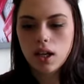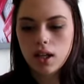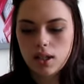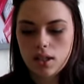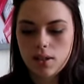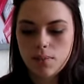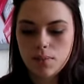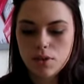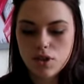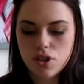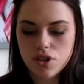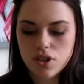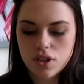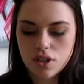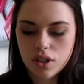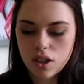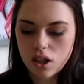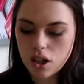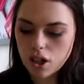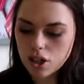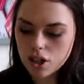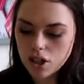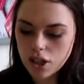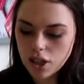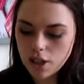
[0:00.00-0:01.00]
It's just an
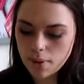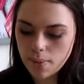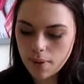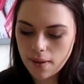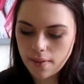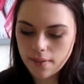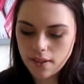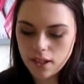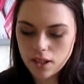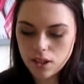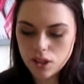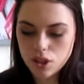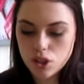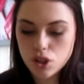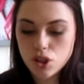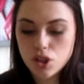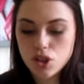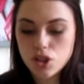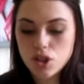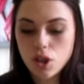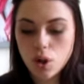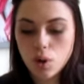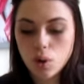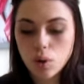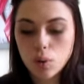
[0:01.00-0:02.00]
eyeshadow palette. It is
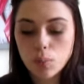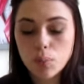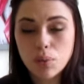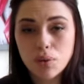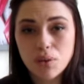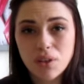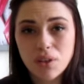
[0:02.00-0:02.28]
so